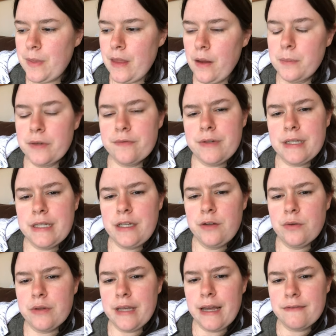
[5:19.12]
But really,
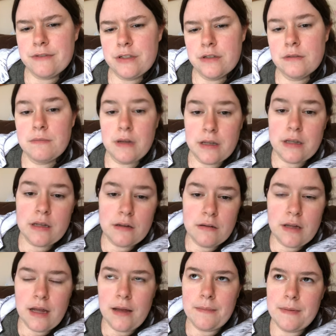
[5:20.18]
you only have to...
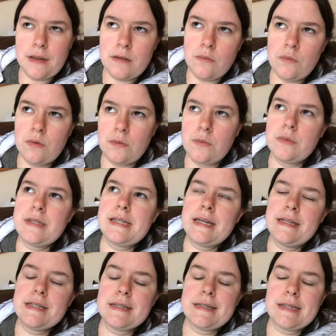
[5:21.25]
I mean, well, we
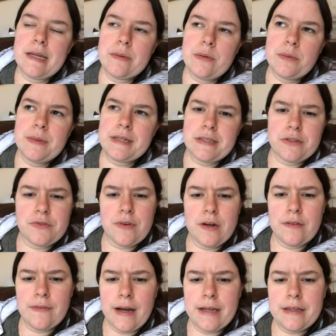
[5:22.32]
say it's unstable because it's
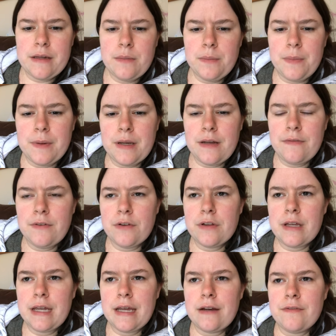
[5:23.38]
very violent, but if you're
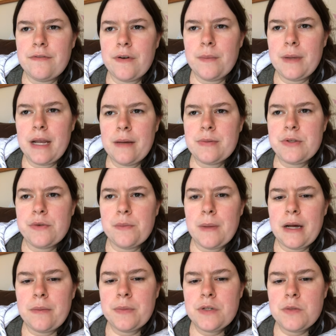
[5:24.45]
looking at it from an absolute
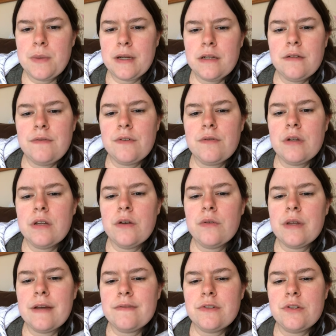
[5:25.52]
modern perspective, you really
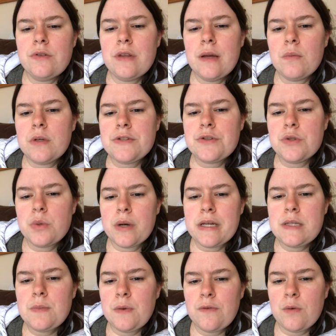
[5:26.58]
only have to do that once or
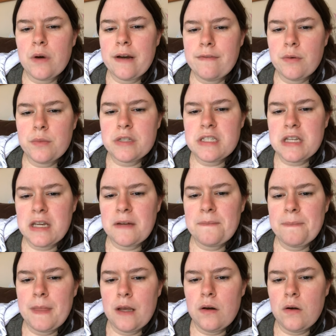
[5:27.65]
twice before everyone's like,
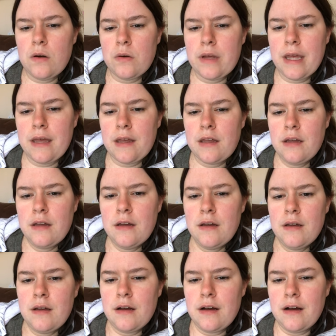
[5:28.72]
okay,
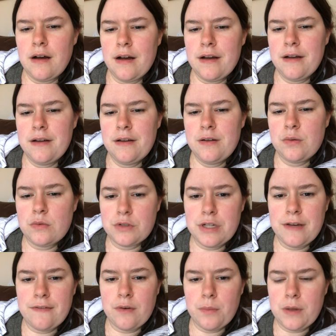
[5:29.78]
uh, we'll
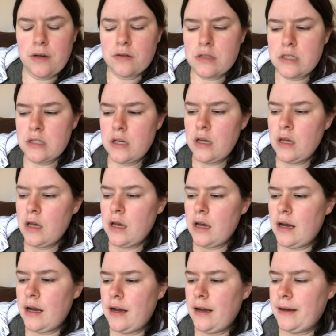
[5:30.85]
shave our beards.
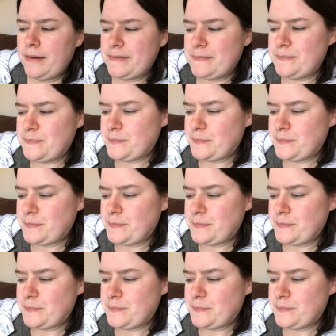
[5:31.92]
Um,